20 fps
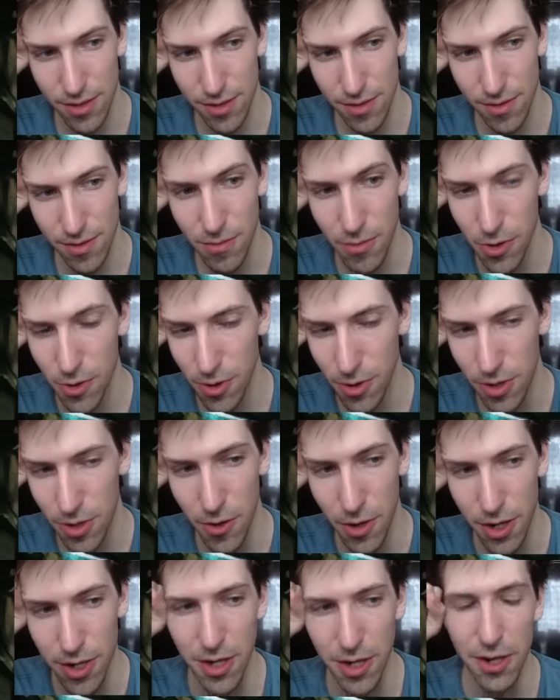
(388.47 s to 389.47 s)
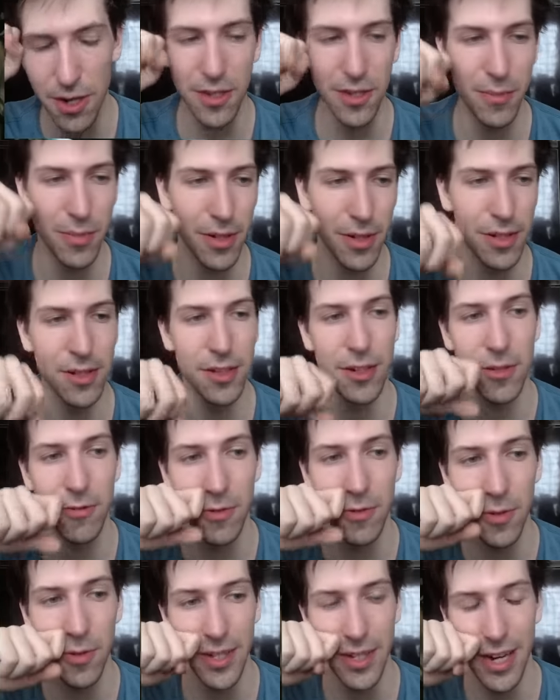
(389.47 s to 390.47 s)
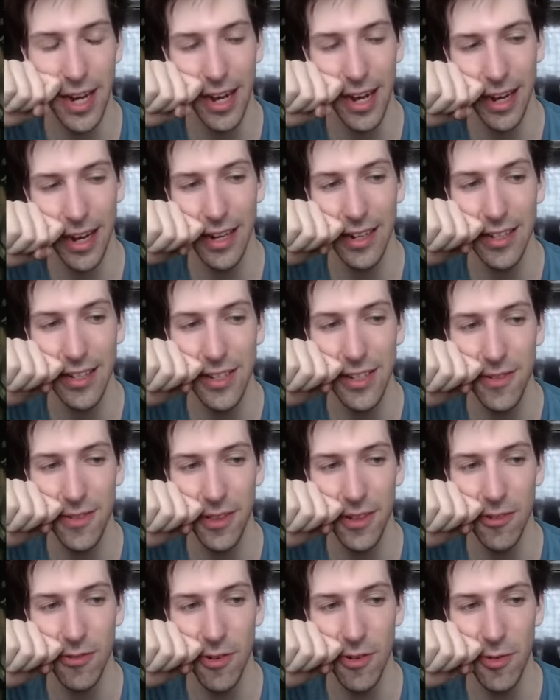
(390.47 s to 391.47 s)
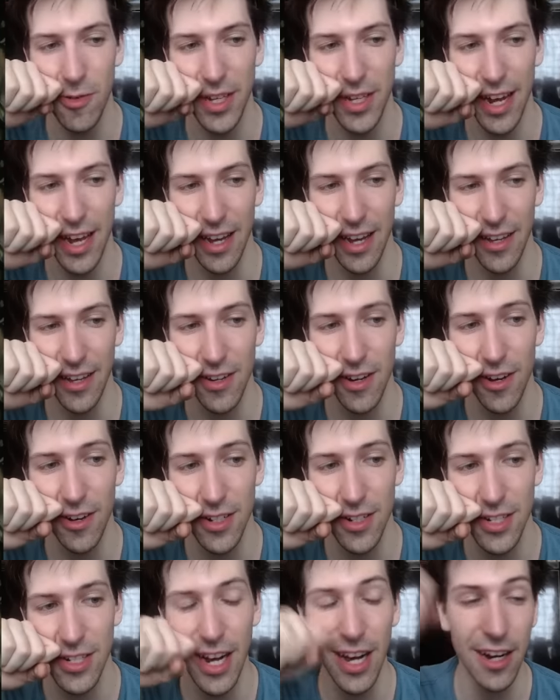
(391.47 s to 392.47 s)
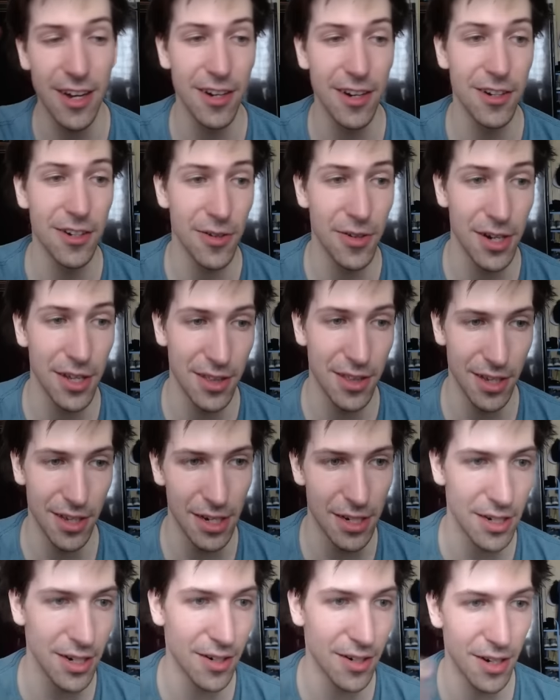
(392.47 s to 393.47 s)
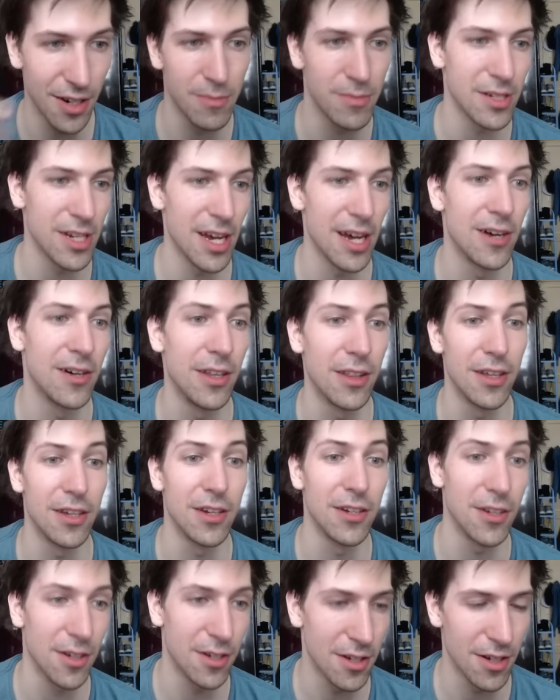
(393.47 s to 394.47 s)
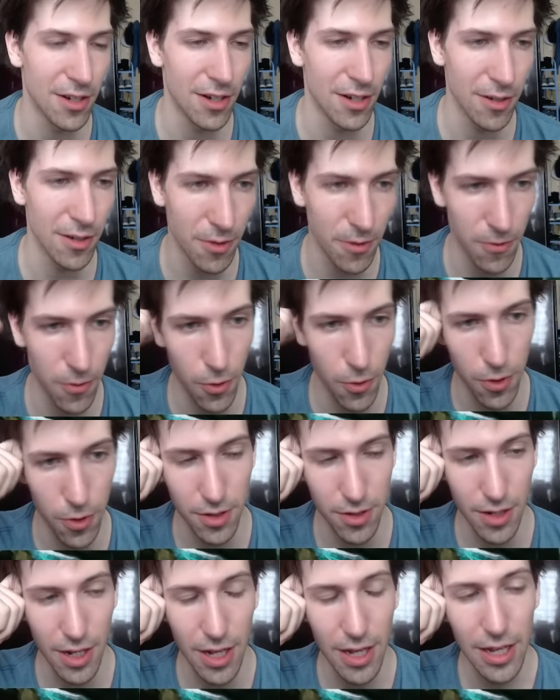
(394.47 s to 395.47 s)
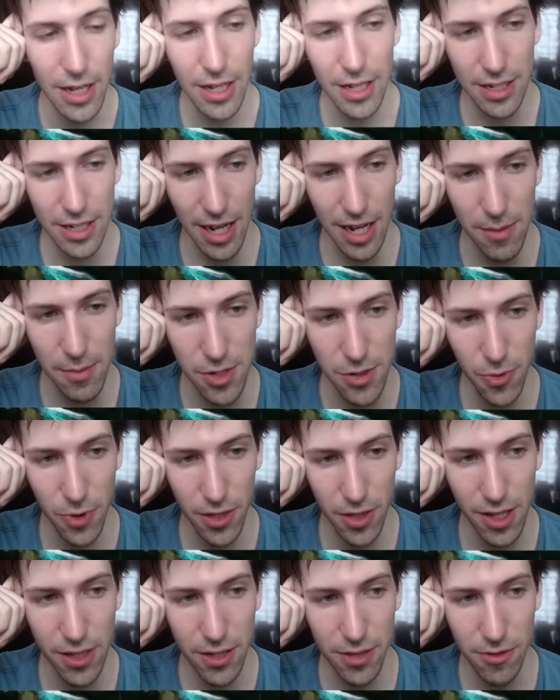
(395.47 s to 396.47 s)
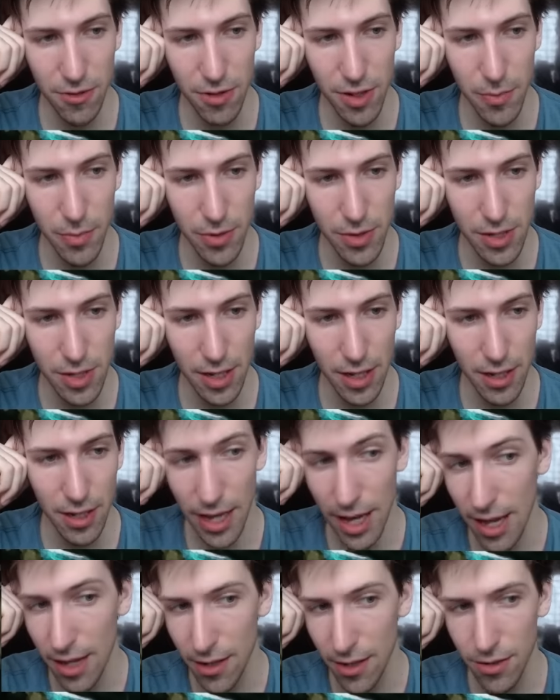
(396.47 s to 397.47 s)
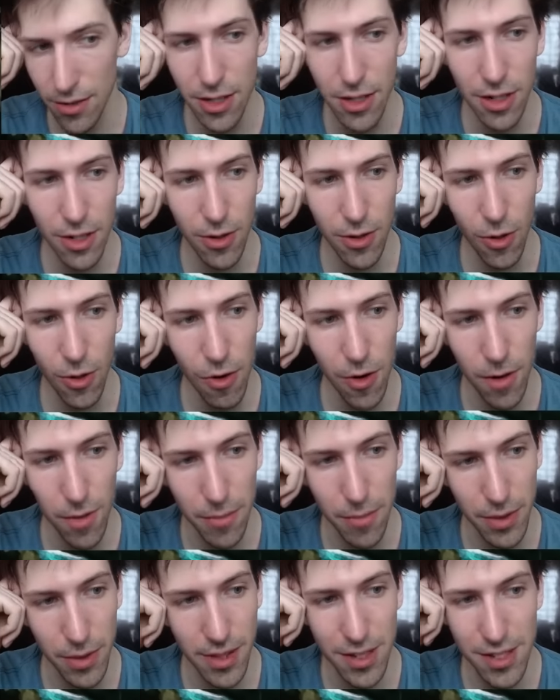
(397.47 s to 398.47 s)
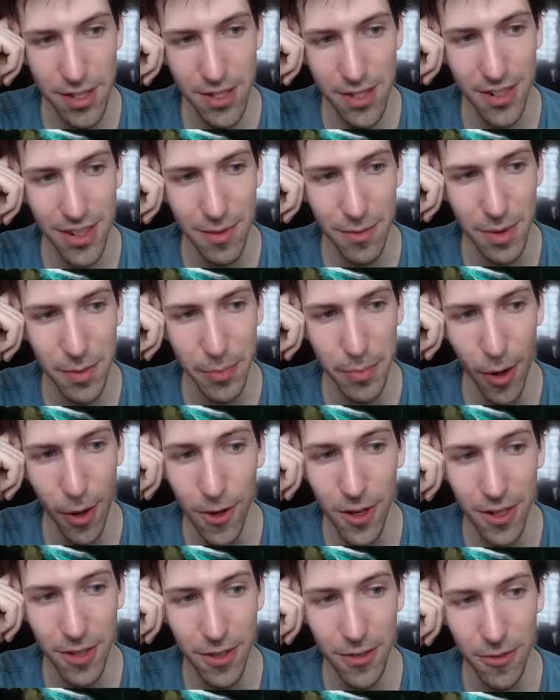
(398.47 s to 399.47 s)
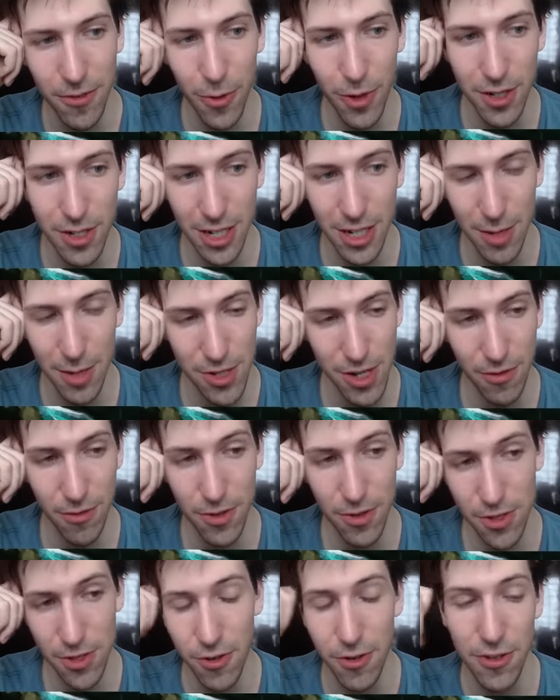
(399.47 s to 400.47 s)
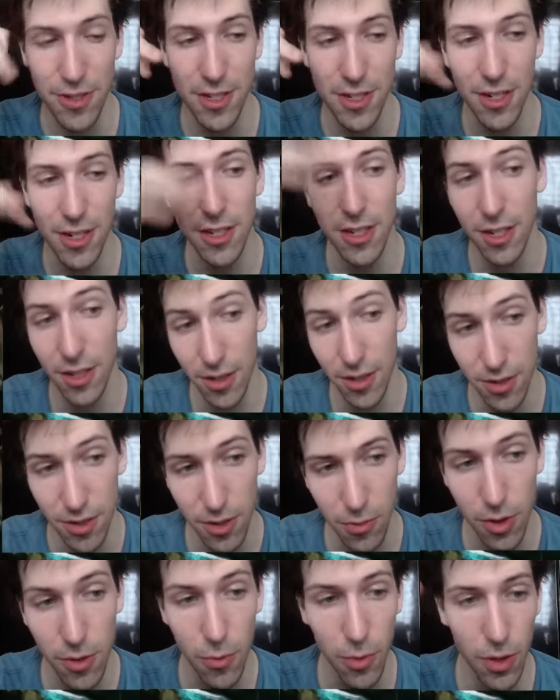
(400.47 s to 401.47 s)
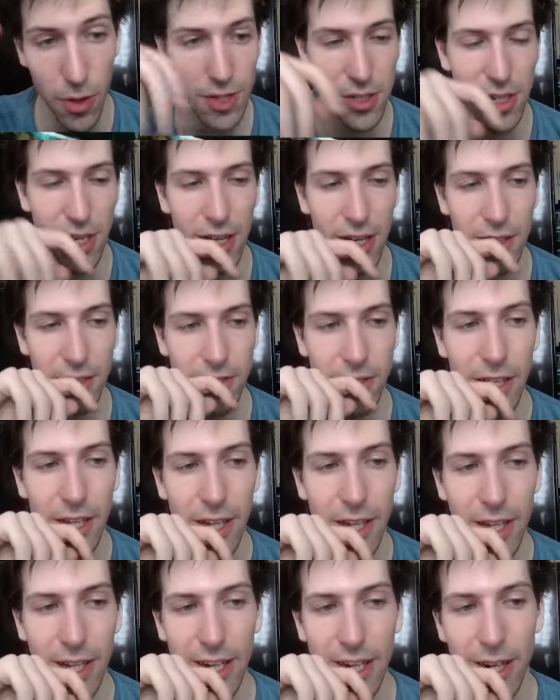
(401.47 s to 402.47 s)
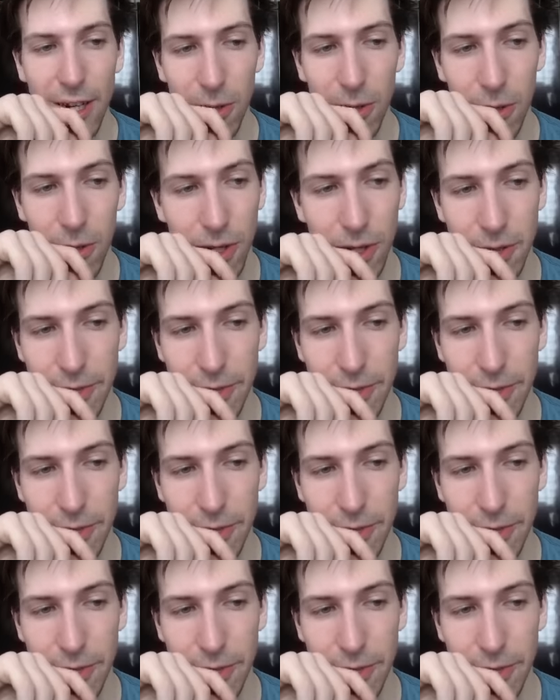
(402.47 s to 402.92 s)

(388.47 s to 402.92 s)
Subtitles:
more annoying, arguably, than Nerubian Ag. At least with Nerubian Ag, you know, it's not going to do anything until it comes out, and then you're dealing with 4 damage. With Haunted Creeper, it's like, yeah, you can ignore it, but then it's still going to be poking you for 1 damage every turn, or it's going to kill your 1/1s off, or